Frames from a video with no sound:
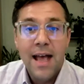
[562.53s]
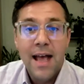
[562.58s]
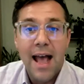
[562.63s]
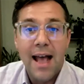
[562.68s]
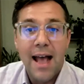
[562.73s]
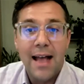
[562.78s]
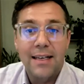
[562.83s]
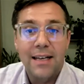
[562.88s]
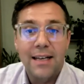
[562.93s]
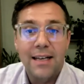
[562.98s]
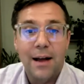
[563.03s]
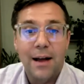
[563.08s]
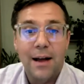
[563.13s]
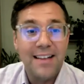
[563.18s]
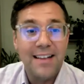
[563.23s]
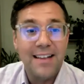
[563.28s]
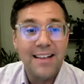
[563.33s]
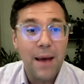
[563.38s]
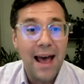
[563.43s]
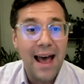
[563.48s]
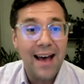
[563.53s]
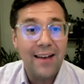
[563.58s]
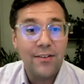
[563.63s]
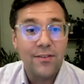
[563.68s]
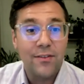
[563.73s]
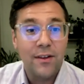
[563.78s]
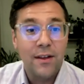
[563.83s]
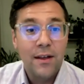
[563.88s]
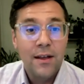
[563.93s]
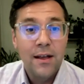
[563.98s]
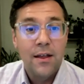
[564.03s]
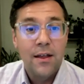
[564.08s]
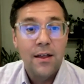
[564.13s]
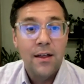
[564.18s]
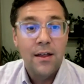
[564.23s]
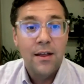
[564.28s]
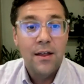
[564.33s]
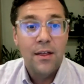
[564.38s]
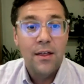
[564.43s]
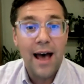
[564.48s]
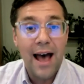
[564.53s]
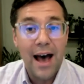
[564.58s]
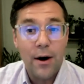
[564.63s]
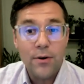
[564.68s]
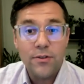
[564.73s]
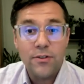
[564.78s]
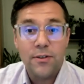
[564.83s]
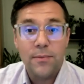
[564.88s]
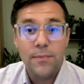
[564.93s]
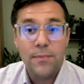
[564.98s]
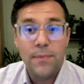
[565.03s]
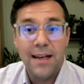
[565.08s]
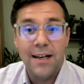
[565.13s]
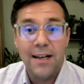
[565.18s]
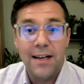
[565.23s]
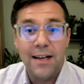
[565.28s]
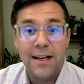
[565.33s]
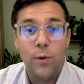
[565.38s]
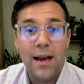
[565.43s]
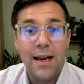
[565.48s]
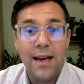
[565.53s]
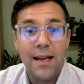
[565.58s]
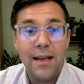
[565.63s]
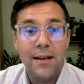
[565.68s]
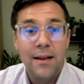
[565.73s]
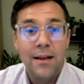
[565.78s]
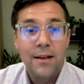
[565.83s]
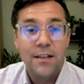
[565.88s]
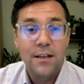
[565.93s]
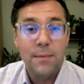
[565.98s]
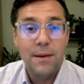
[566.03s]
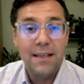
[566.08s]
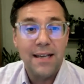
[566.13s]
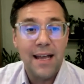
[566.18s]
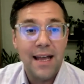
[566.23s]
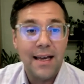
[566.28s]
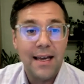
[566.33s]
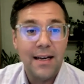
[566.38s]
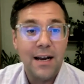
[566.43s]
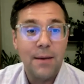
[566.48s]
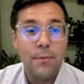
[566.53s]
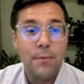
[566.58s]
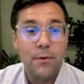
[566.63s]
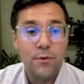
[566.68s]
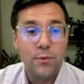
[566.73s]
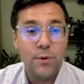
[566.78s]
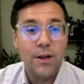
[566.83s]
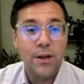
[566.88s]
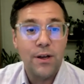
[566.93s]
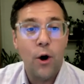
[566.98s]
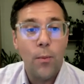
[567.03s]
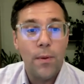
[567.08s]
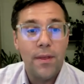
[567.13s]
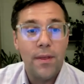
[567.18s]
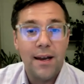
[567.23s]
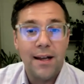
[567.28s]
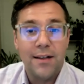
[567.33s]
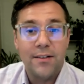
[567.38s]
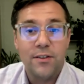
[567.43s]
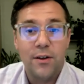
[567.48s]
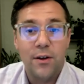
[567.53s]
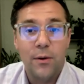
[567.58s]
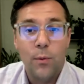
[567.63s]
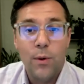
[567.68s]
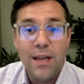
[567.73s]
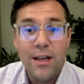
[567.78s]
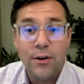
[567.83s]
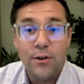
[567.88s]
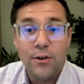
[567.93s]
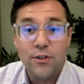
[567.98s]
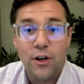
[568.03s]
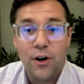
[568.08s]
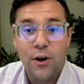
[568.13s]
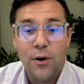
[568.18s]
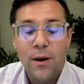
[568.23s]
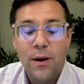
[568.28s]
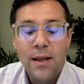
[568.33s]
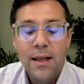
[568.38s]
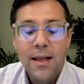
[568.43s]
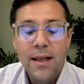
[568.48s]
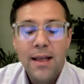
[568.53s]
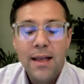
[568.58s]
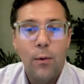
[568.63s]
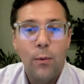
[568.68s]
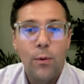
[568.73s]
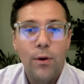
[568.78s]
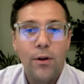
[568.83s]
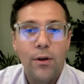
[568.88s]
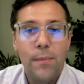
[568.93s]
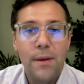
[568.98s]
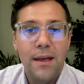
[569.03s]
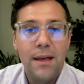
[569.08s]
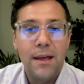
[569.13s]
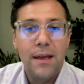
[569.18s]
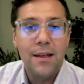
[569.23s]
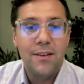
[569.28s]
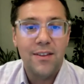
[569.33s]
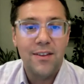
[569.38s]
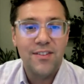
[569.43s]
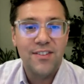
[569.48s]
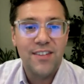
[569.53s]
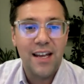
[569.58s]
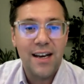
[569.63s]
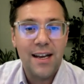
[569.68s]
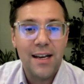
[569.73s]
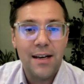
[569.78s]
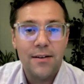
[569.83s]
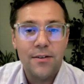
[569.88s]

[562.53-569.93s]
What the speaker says: And that's passed the House, and it's waiting to be taken up, which we hope in the next week or so it will be, to the Senate,